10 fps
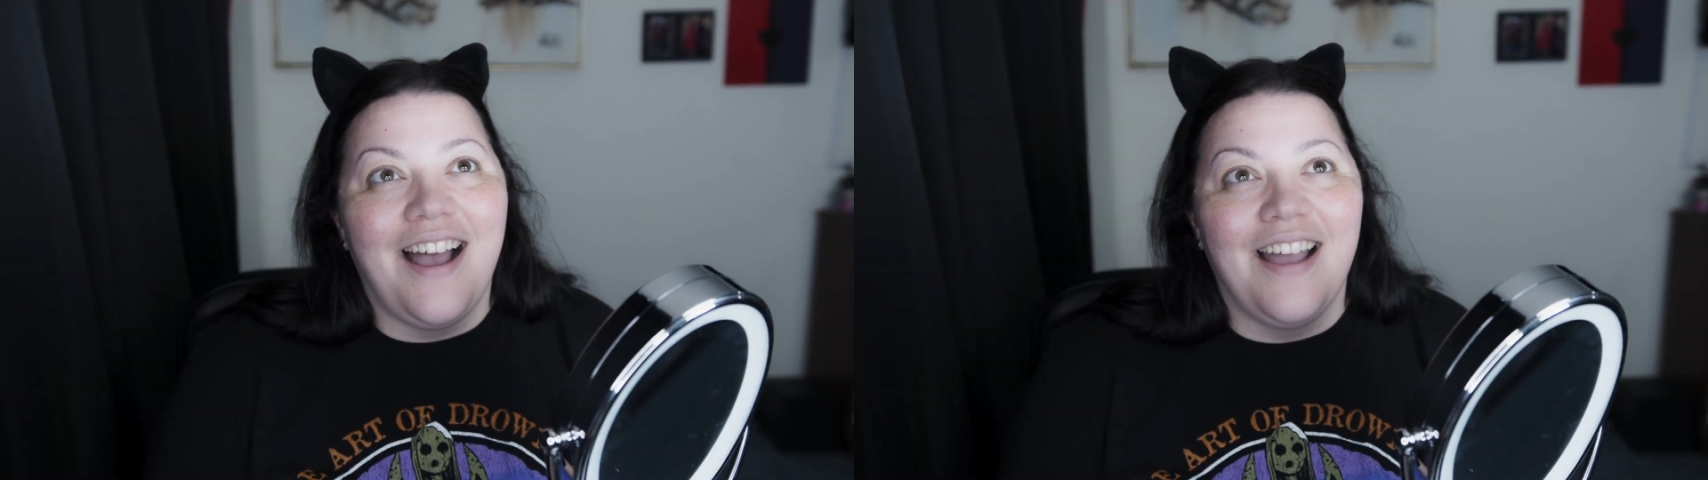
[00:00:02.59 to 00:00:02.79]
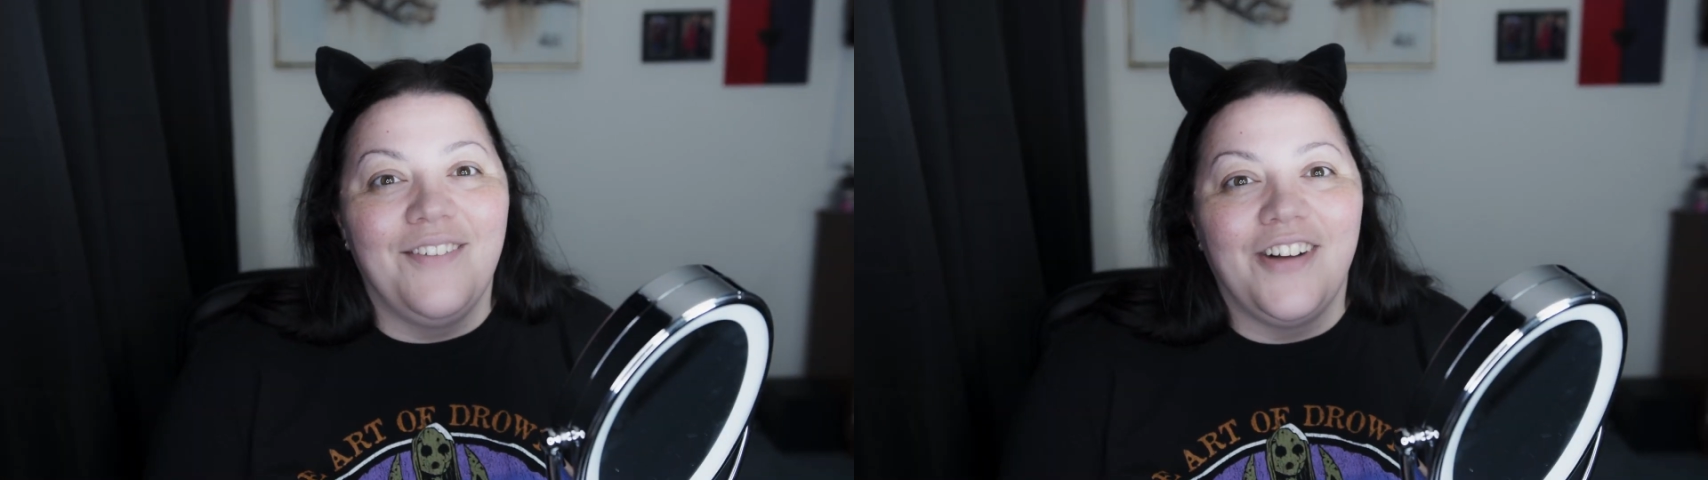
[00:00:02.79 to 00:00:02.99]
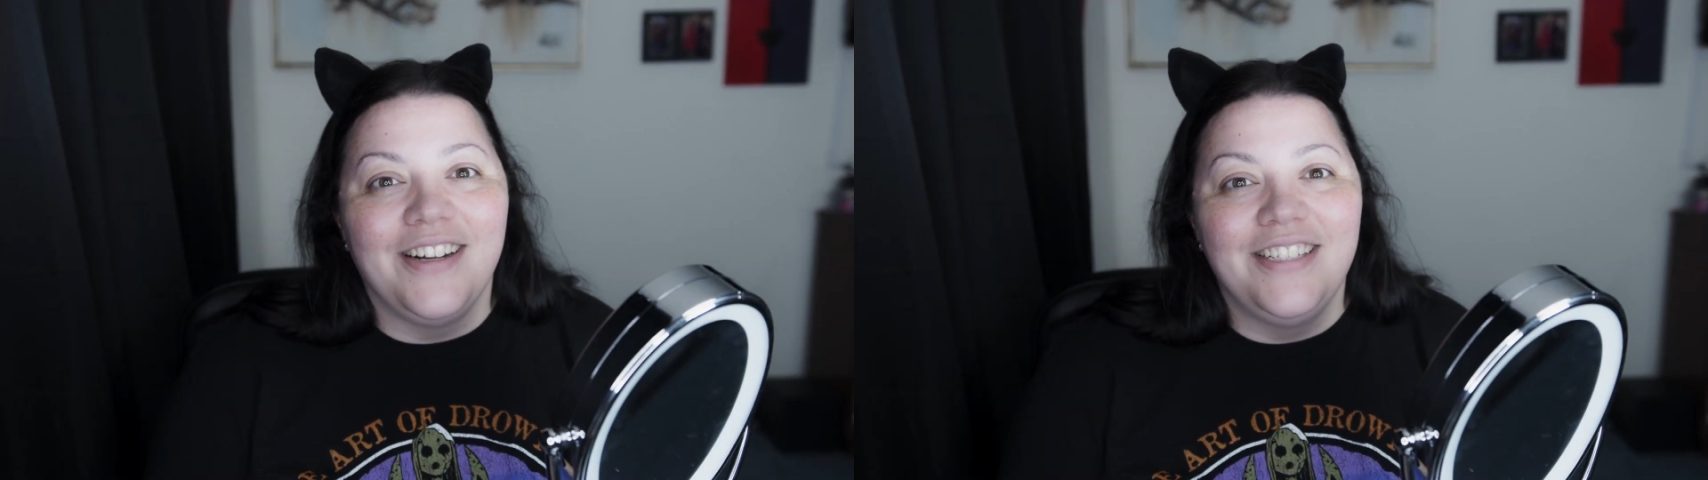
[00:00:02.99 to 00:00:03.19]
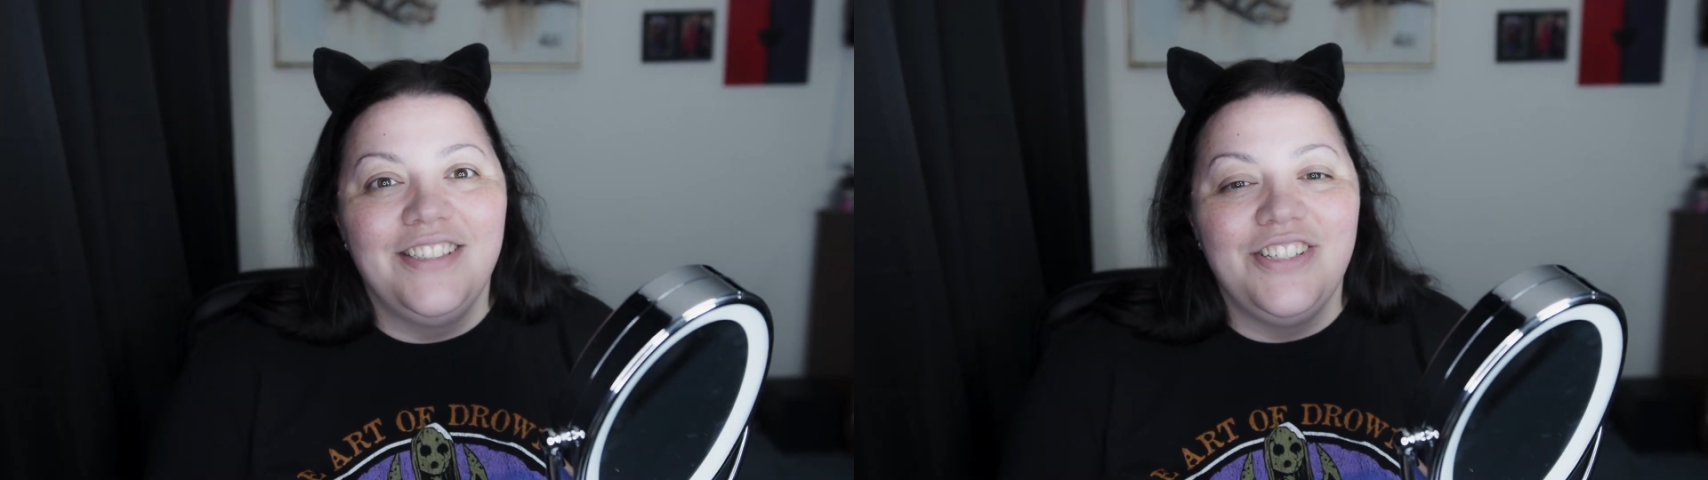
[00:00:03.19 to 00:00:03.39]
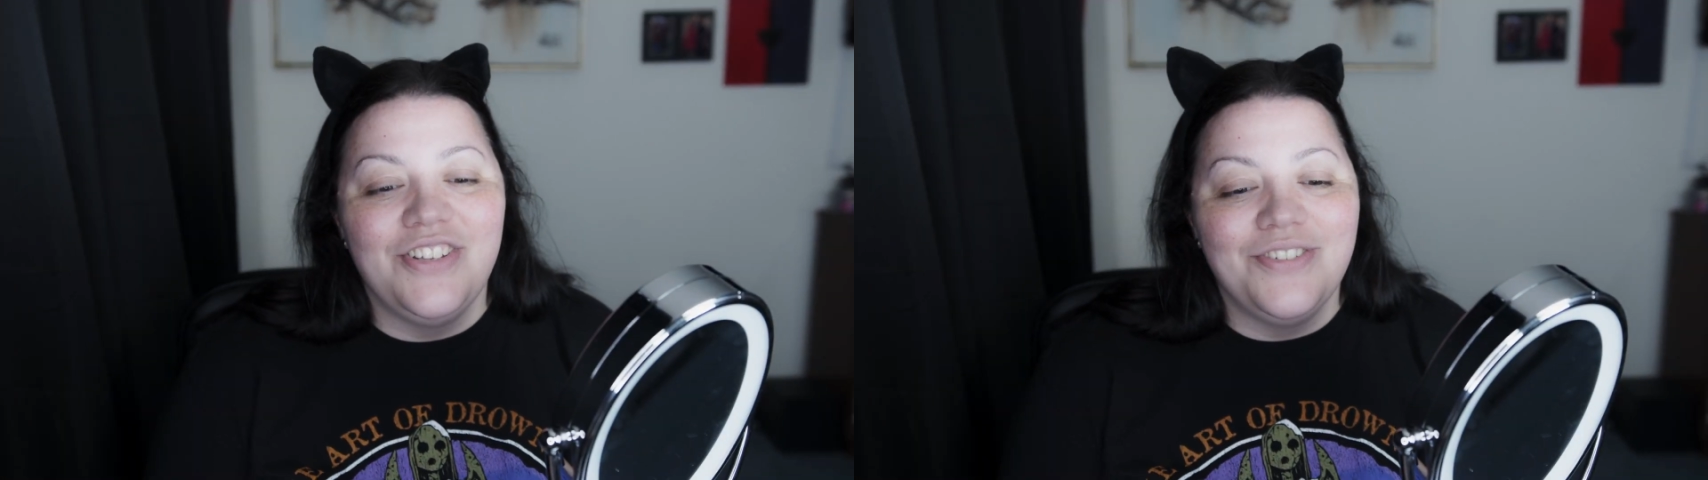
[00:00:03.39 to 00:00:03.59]
I wanted
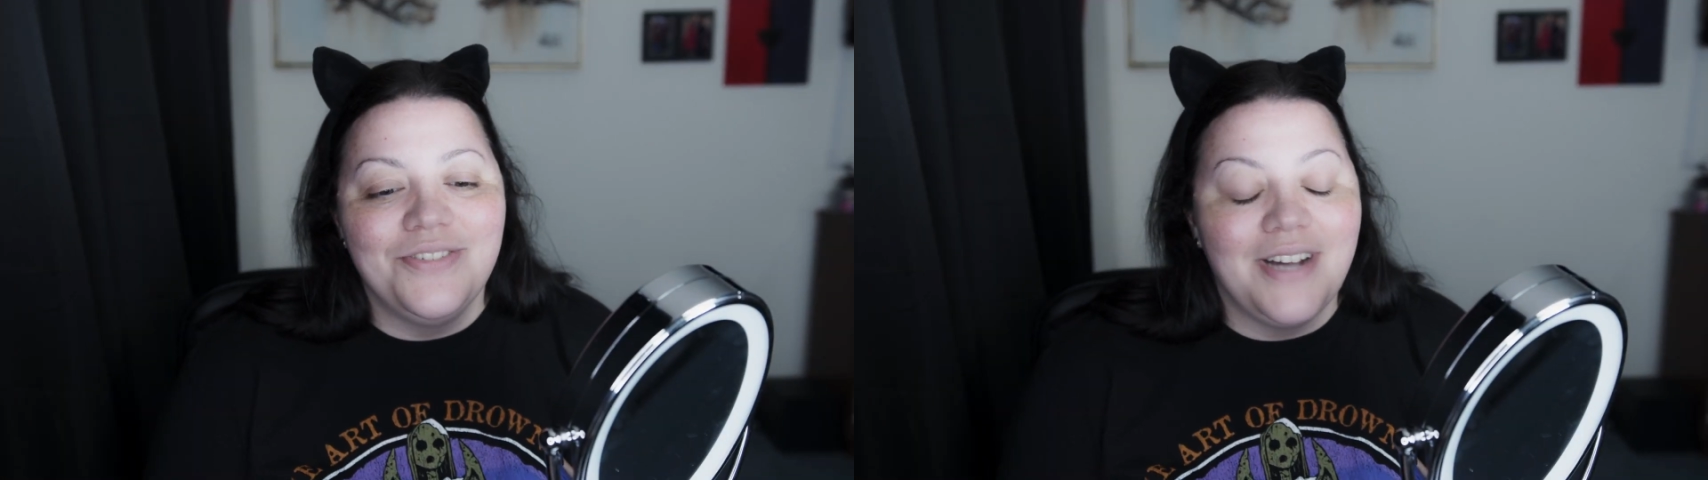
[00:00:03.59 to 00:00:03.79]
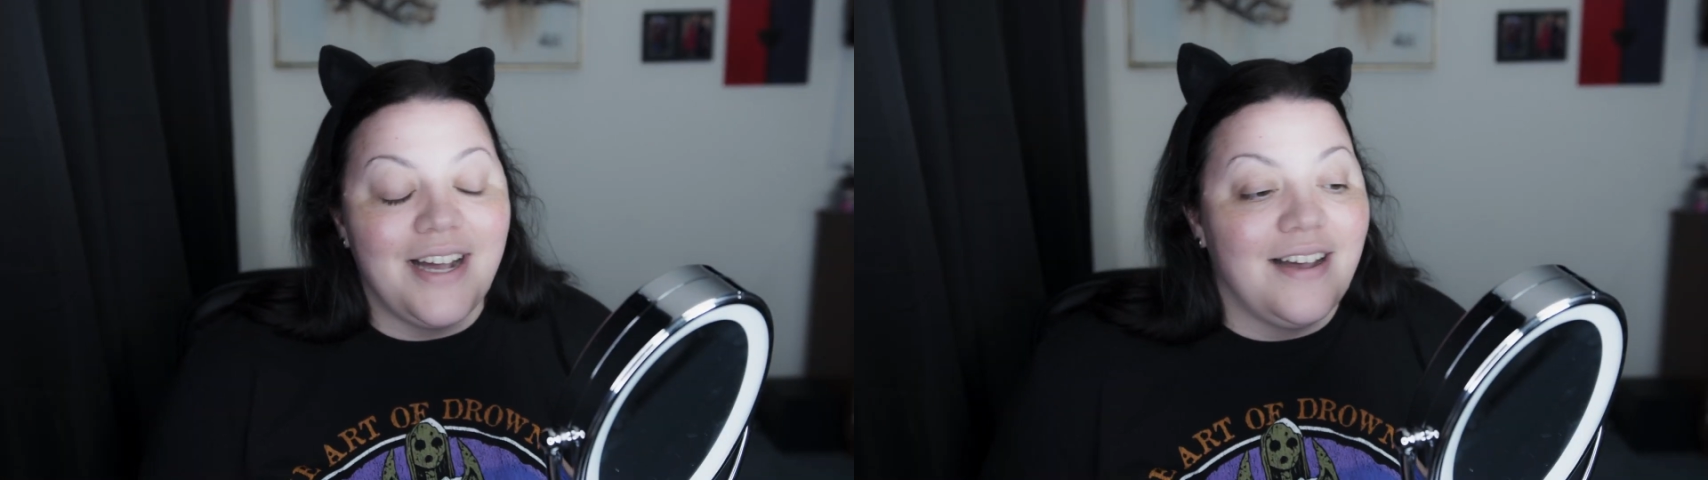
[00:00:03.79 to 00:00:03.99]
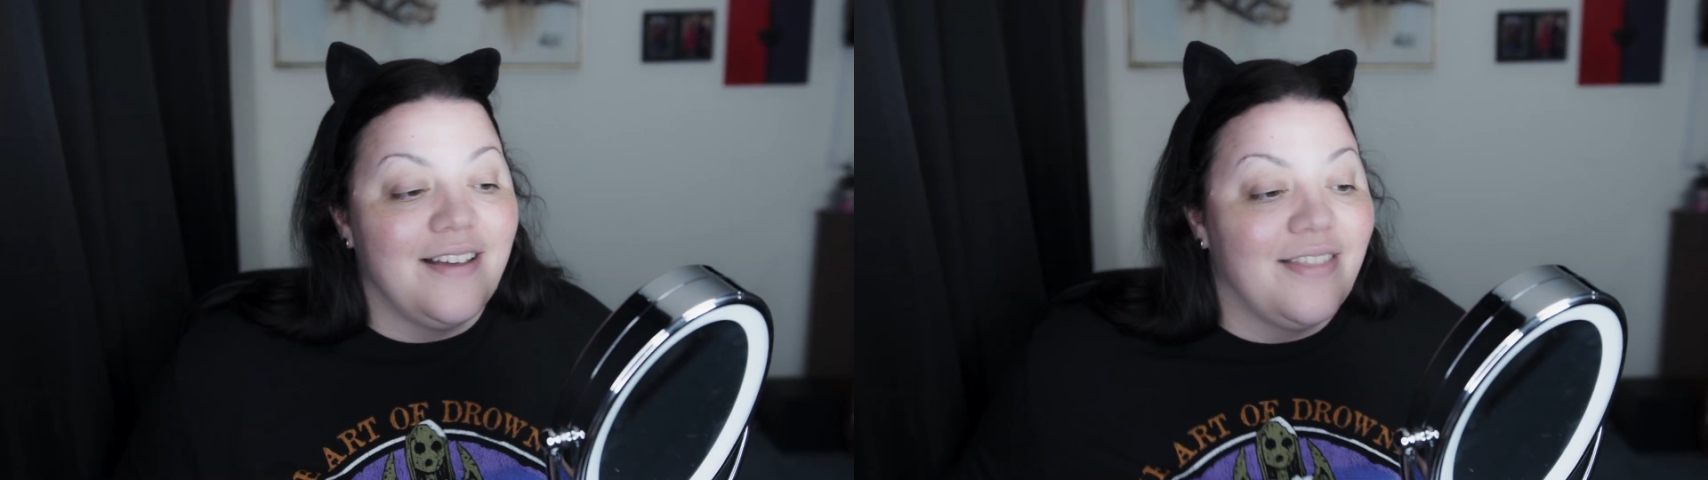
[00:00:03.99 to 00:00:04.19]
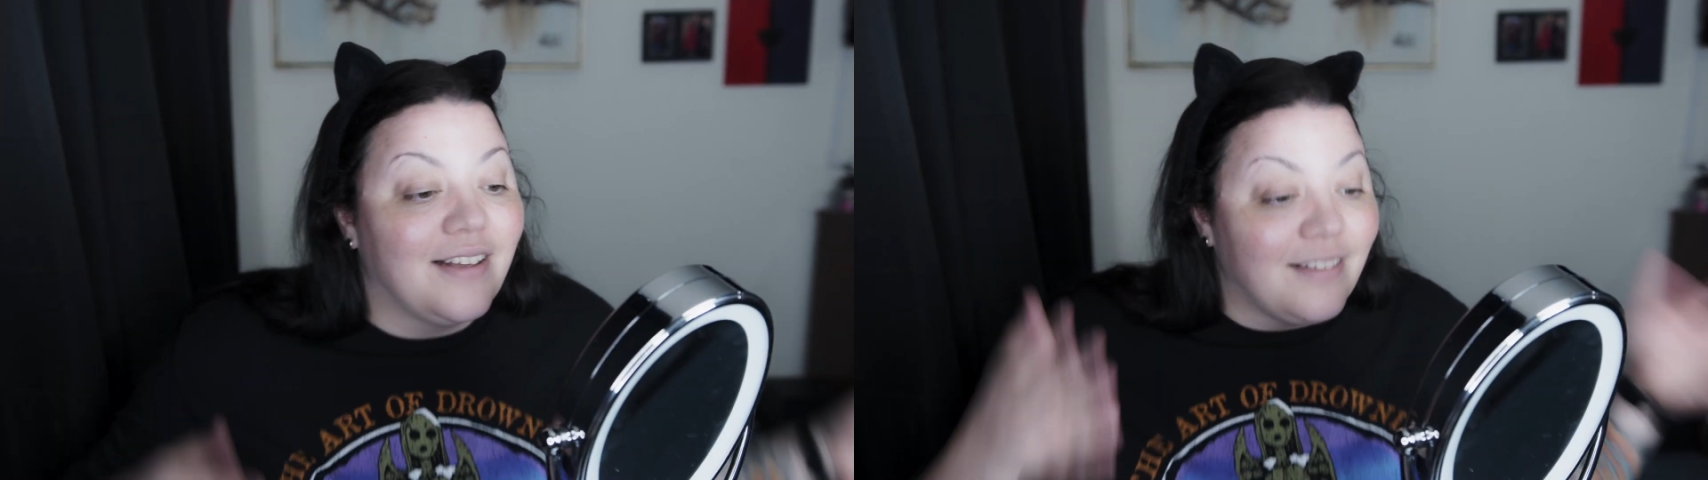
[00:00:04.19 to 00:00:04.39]
to do the